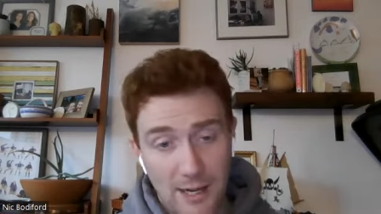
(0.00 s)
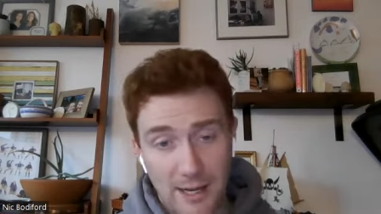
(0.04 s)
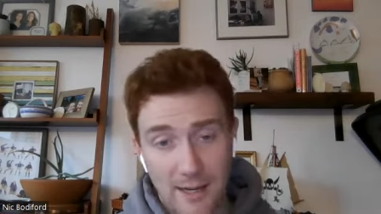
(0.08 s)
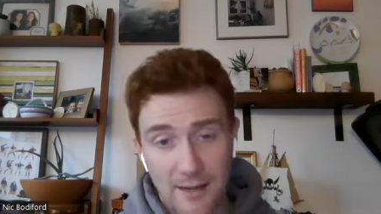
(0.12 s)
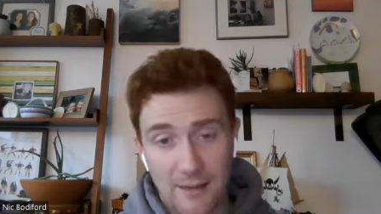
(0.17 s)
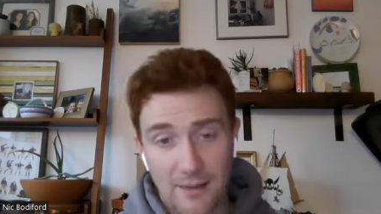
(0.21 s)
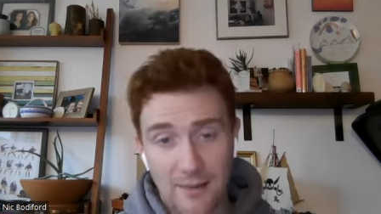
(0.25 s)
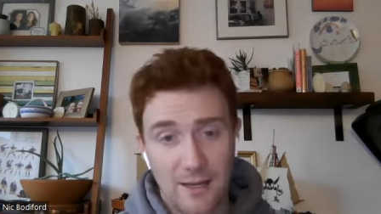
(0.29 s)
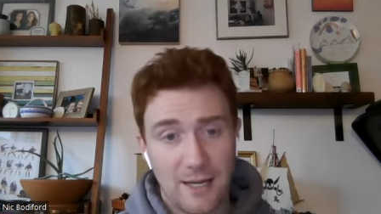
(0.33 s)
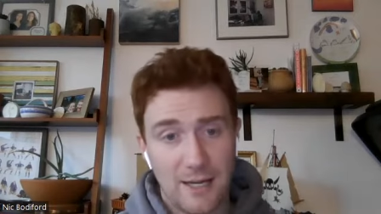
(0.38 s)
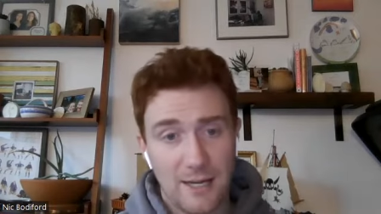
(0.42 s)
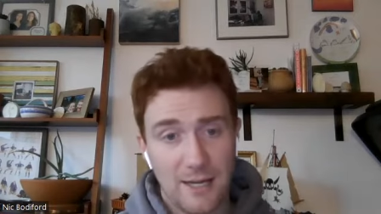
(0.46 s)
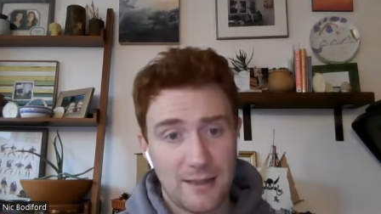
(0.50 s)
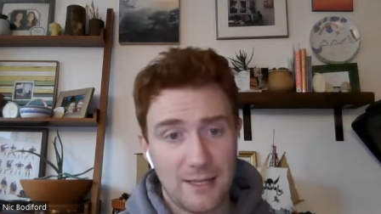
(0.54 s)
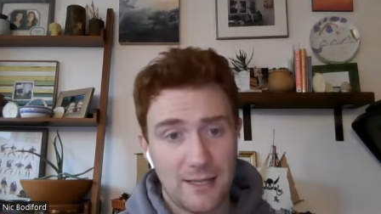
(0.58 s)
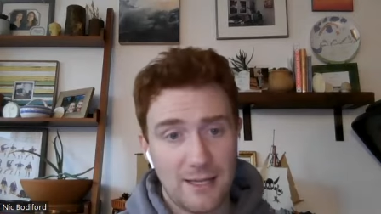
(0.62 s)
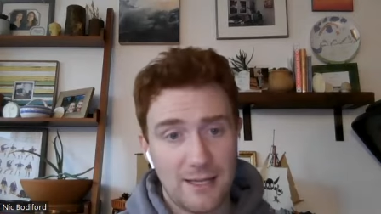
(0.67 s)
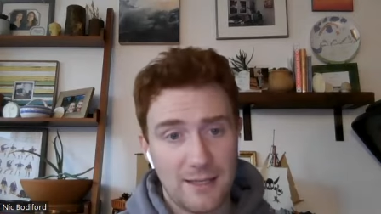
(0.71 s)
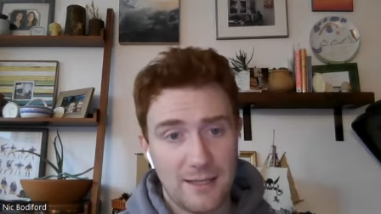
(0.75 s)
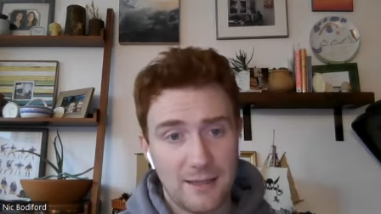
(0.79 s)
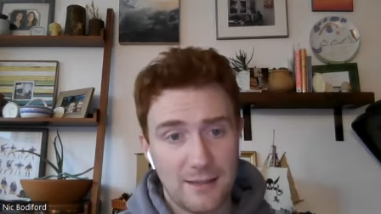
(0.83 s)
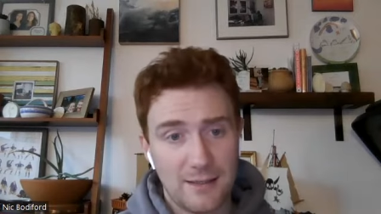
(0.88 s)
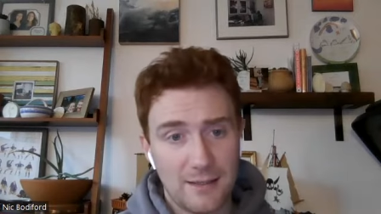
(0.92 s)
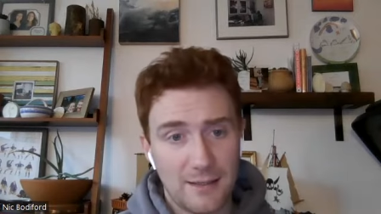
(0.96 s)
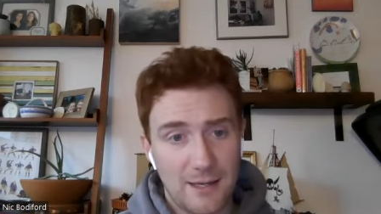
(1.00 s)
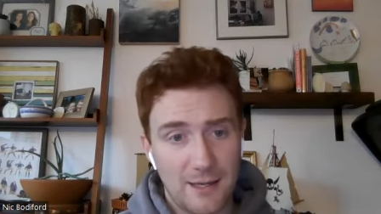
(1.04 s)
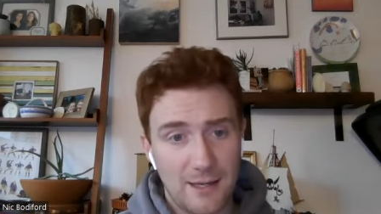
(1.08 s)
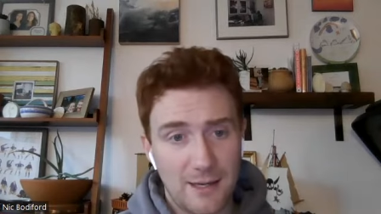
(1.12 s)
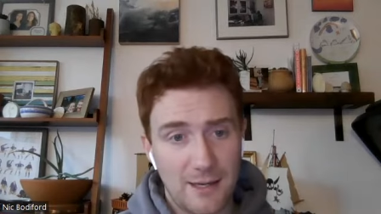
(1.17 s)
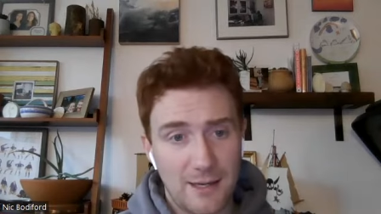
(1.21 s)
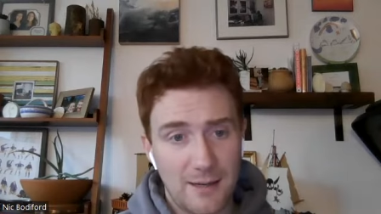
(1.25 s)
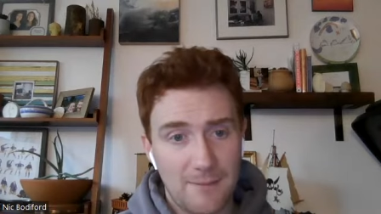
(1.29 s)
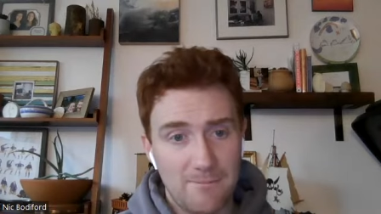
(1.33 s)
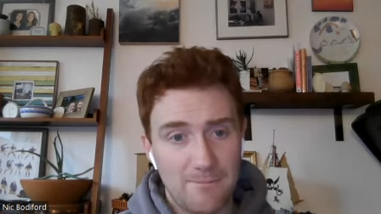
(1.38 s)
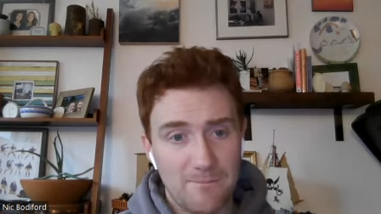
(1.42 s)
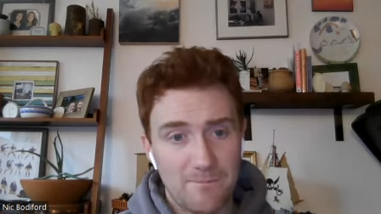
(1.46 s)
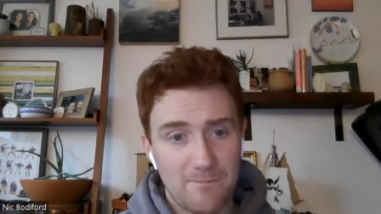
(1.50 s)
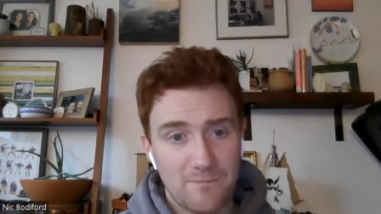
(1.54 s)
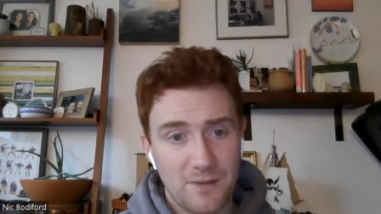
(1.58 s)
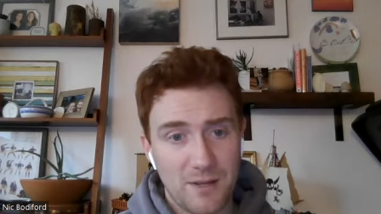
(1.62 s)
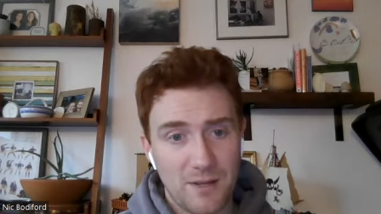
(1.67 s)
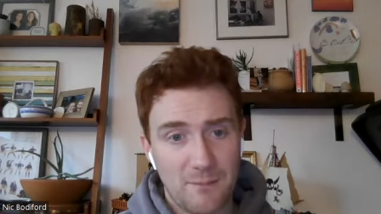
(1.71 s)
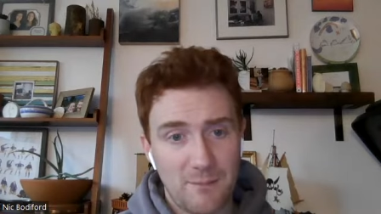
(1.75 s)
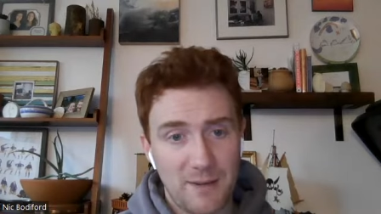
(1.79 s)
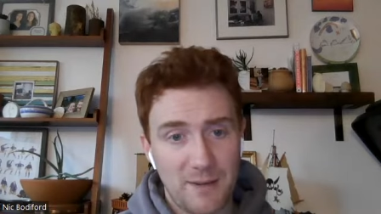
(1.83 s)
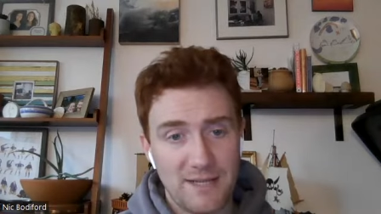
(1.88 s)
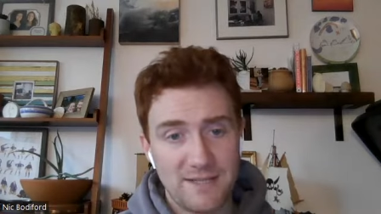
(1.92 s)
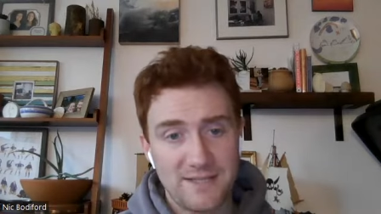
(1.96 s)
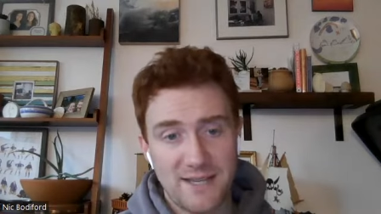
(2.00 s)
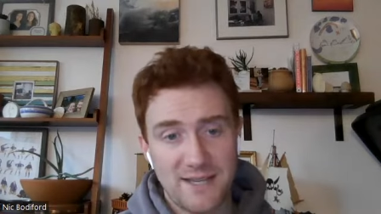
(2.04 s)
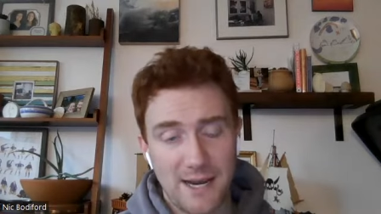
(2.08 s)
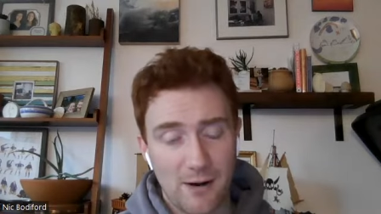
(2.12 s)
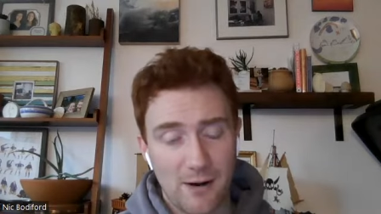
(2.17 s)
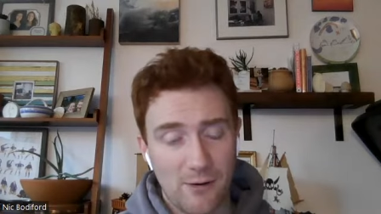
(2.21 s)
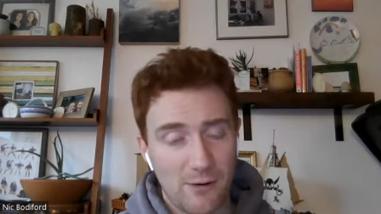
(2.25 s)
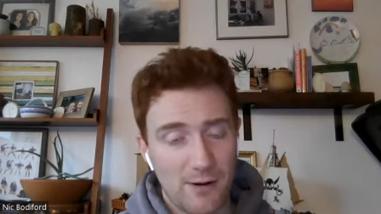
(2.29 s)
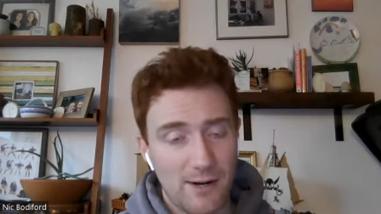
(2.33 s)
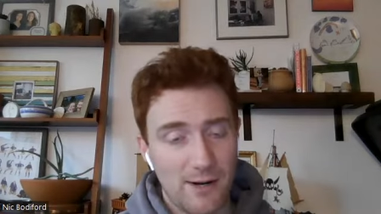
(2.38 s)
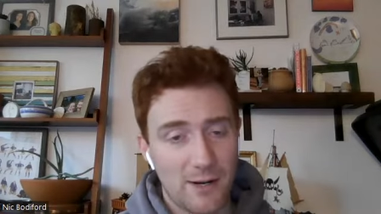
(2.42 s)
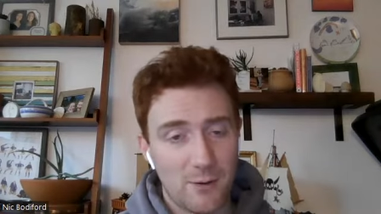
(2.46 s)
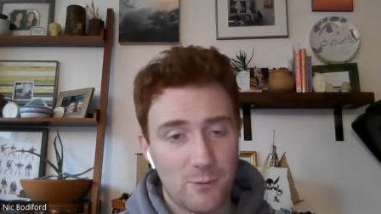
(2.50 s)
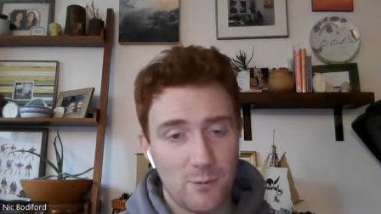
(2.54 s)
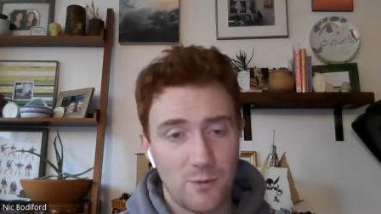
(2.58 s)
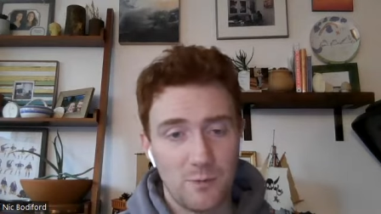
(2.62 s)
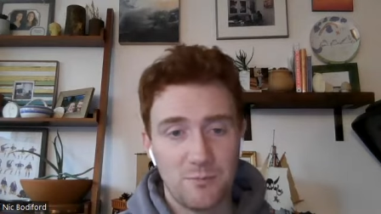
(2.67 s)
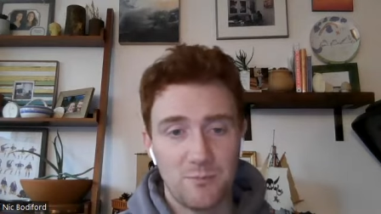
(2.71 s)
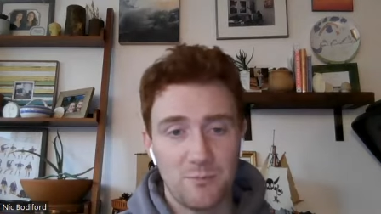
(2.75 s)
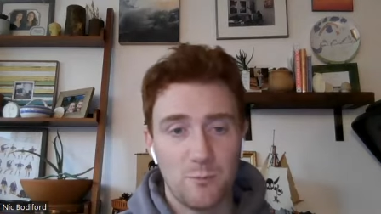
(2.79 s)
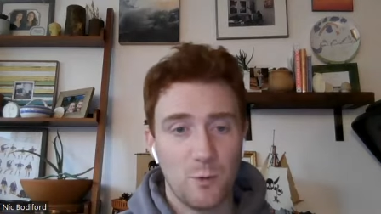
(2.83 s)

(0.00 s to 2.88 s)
I thought that um, Ben Skowronek would